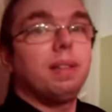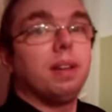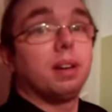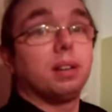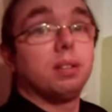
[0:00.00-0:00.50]
right
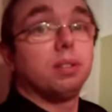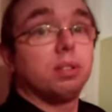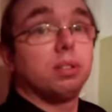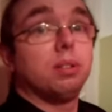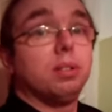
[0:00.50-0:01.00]
there.
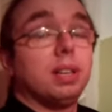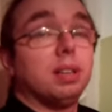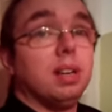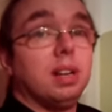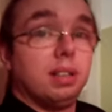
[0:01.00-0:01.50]
So
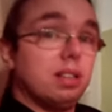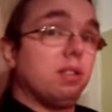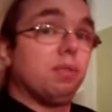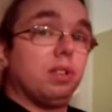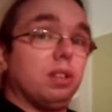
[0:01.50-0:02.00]
yeah,
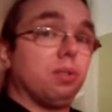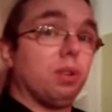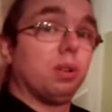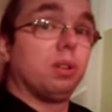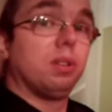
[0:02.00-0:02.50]
that's it for this
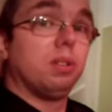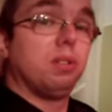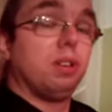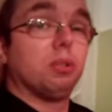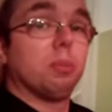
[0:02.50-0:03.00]
vlog.
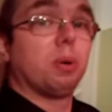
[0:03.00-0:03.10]
See you